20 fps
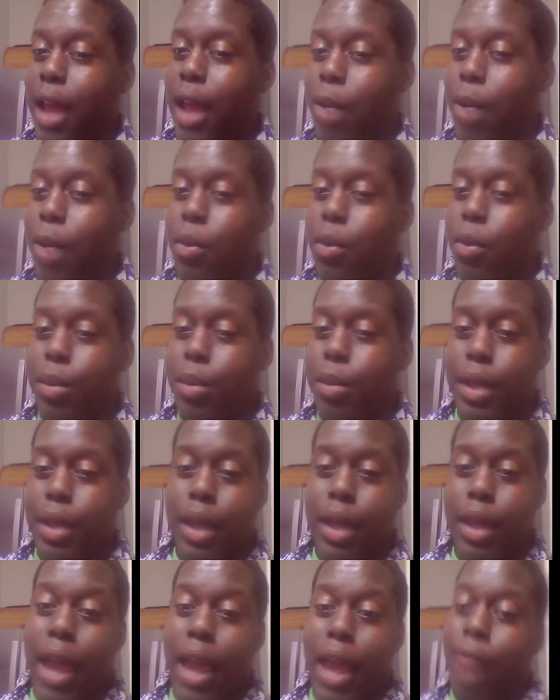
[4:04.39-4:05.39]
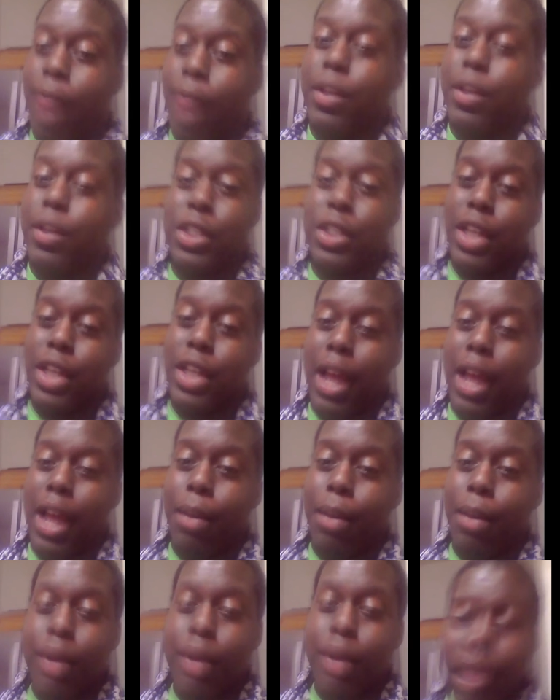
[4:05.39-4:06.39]
I will be having this
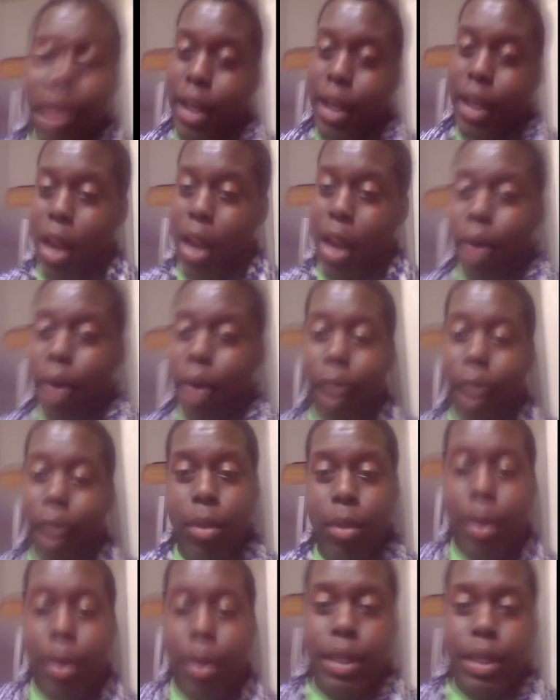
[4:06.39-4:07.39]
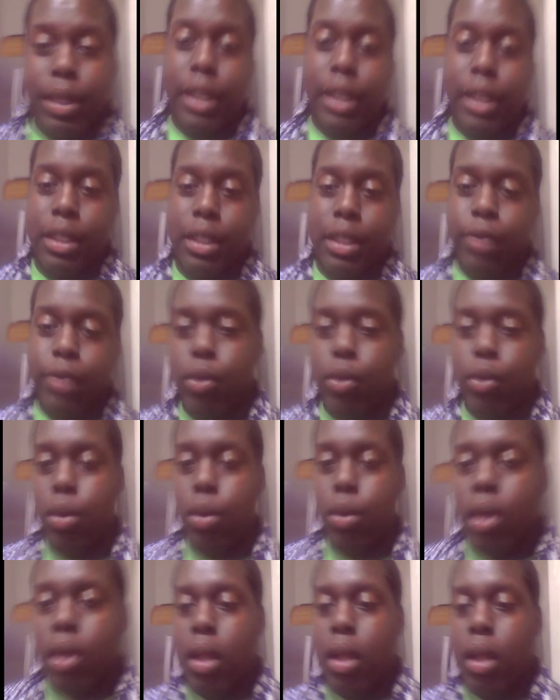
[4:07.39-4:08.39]
job, and that I'll have the money to get this
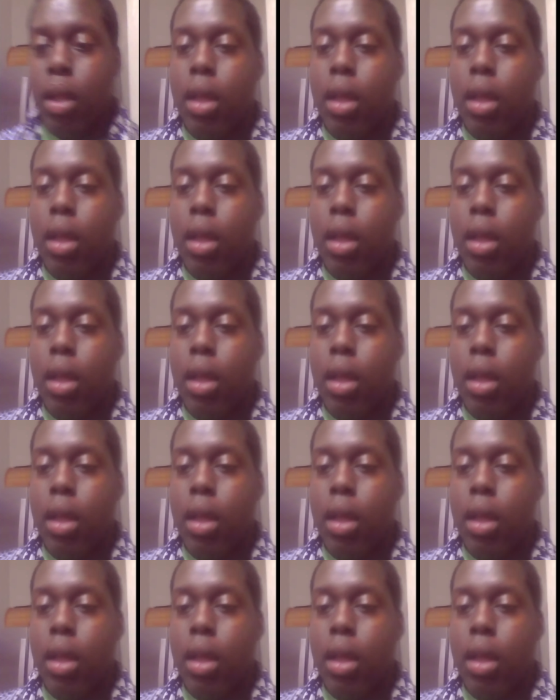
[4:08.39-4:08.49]
food